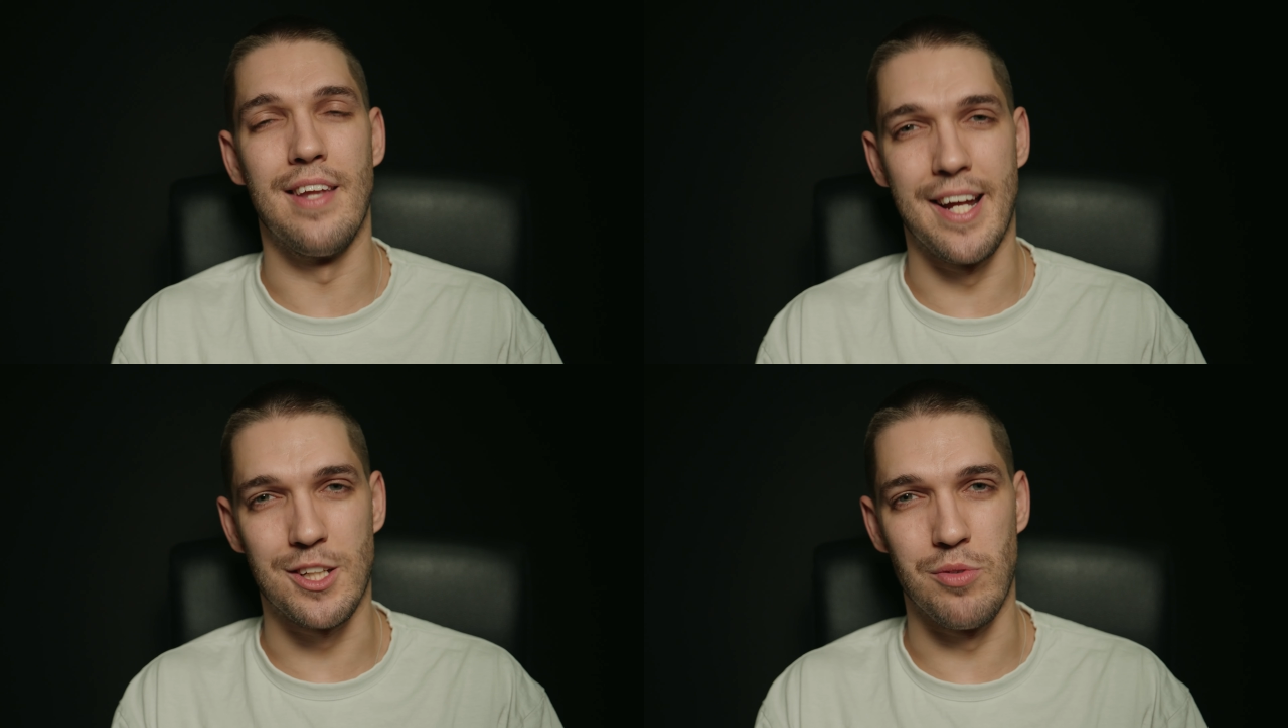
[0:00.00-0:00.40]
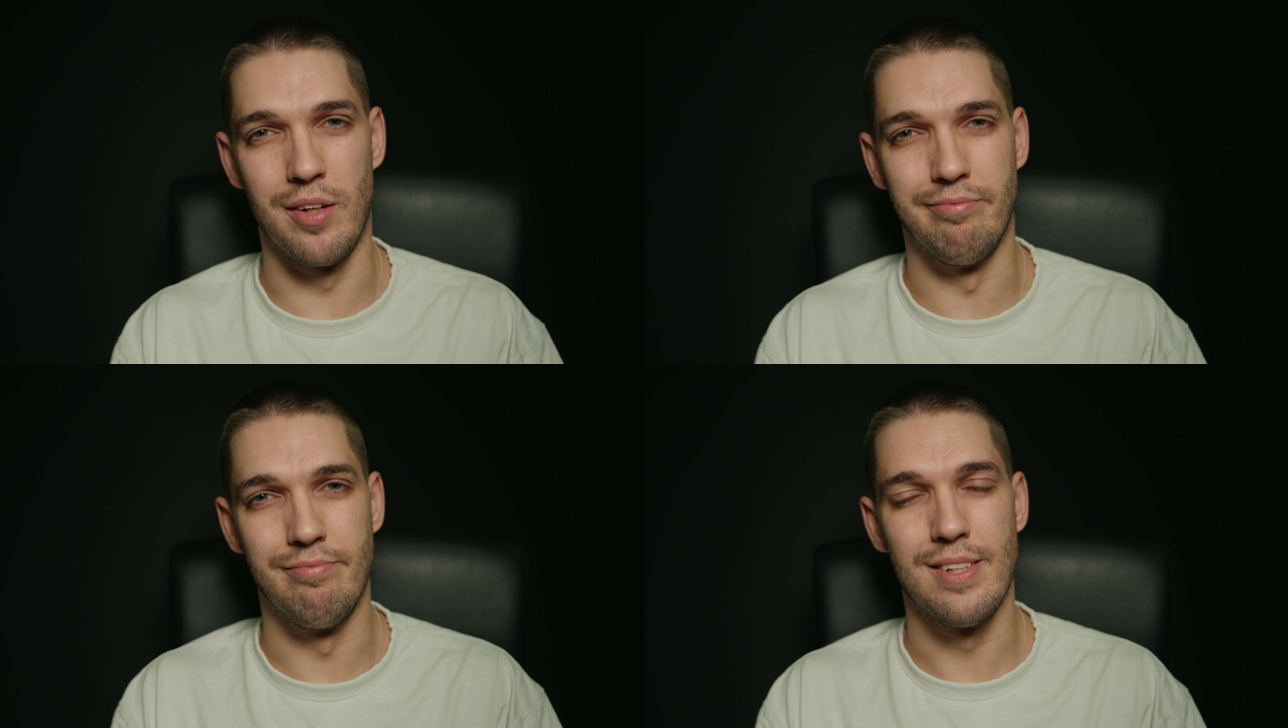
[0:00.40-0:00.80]
the next
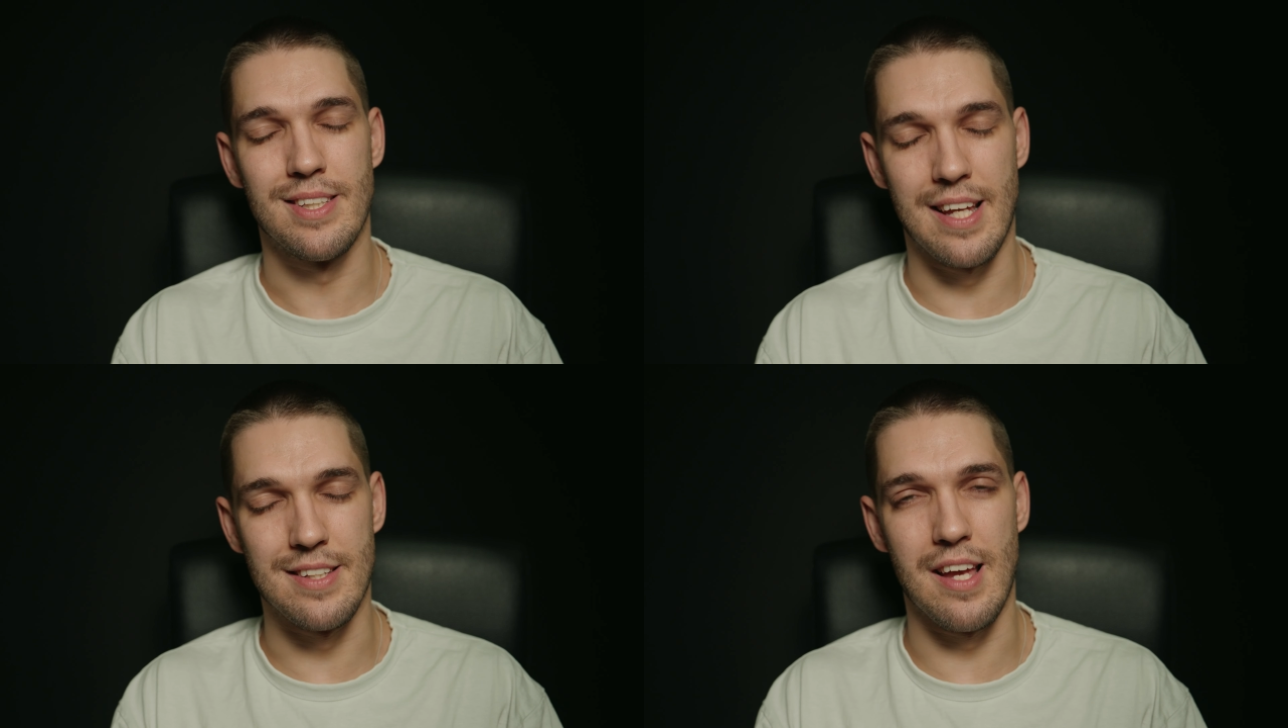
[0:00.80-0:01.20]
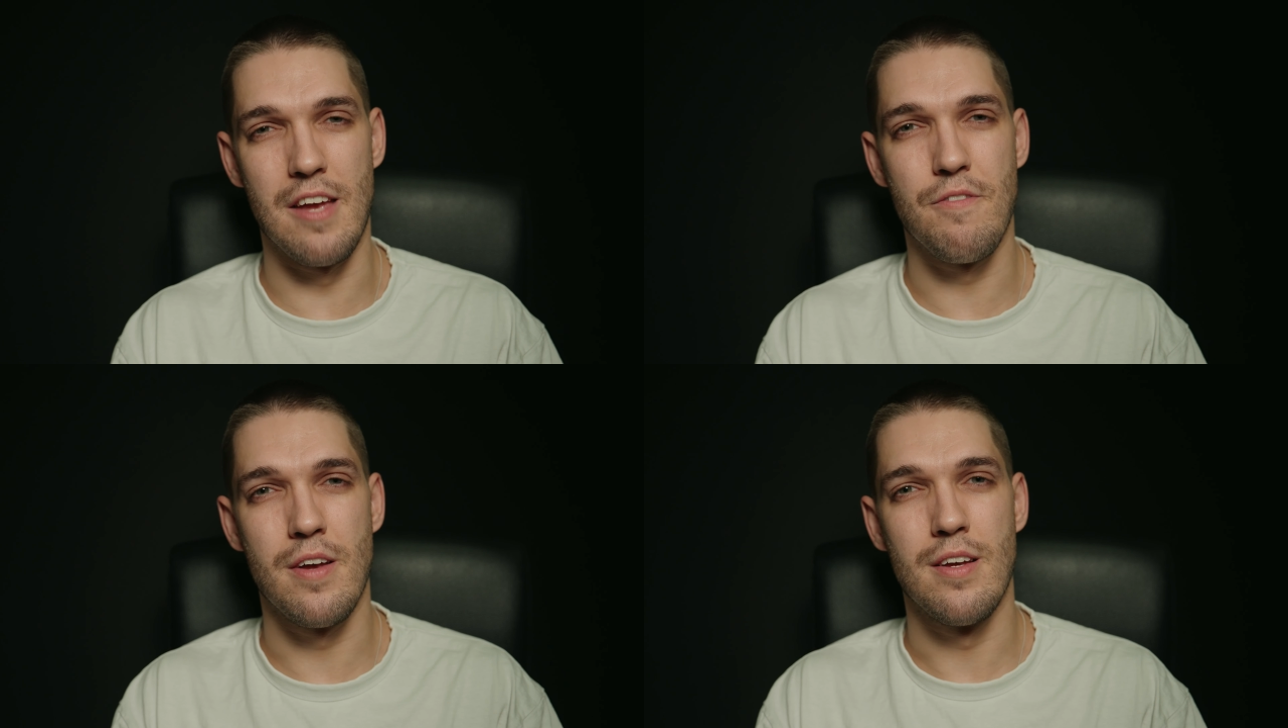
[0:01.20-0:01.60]
one. Stay
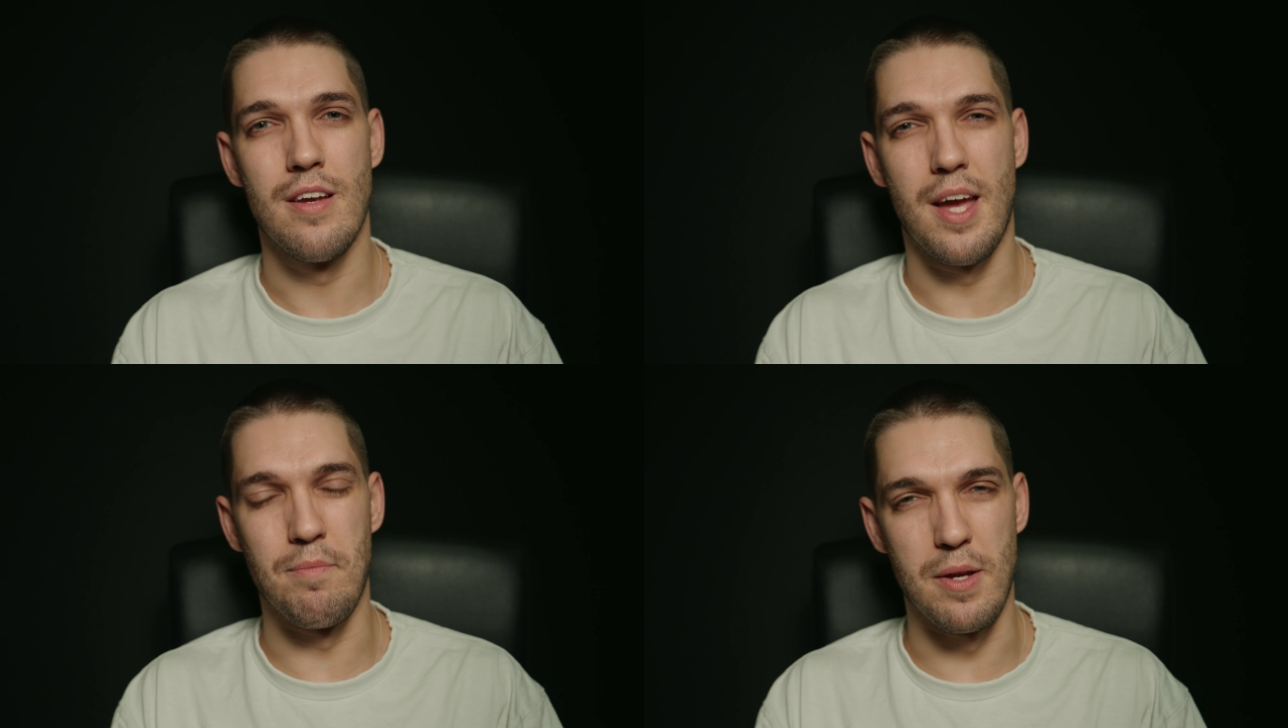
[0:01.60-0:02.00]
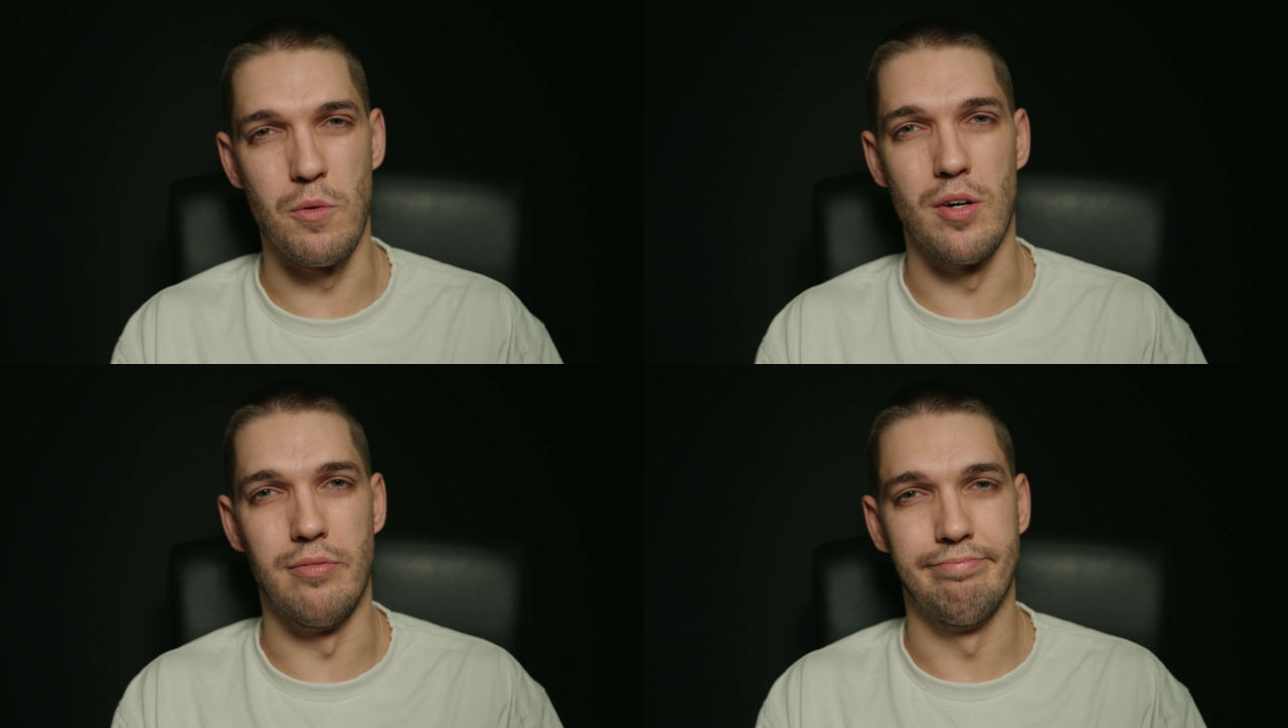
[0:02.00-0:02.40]
safe and be
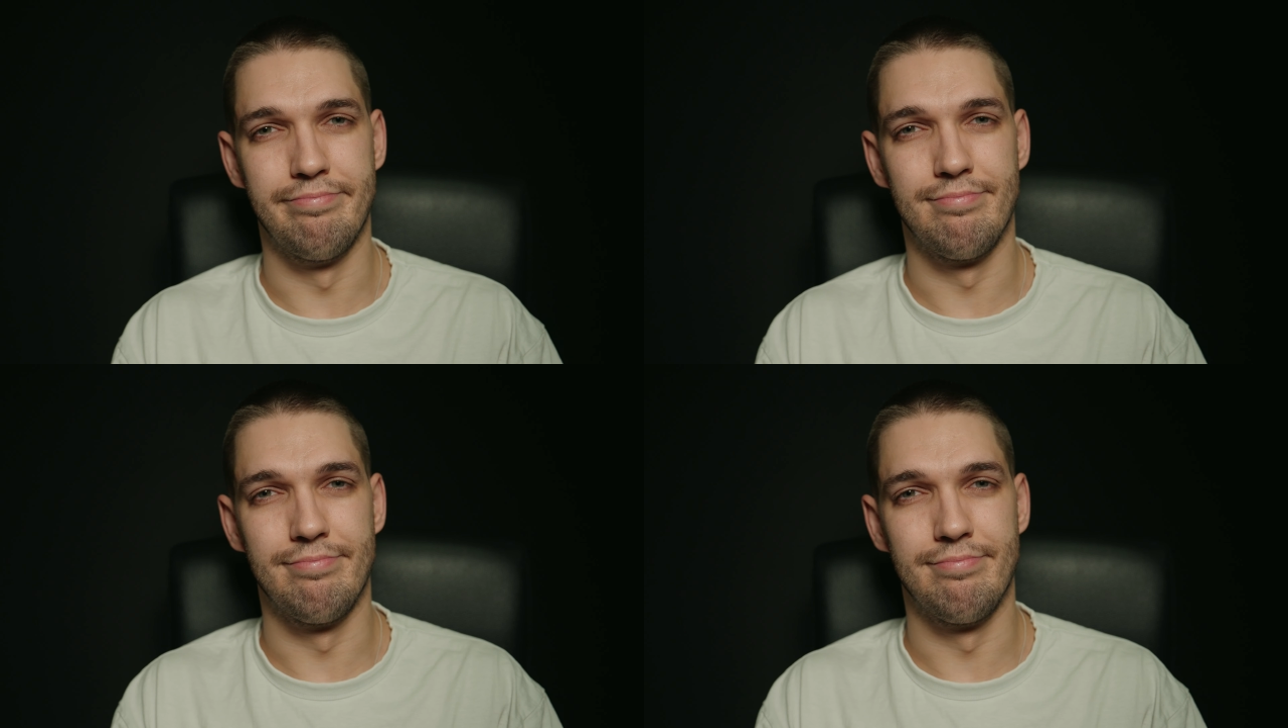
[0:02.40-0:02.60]
well.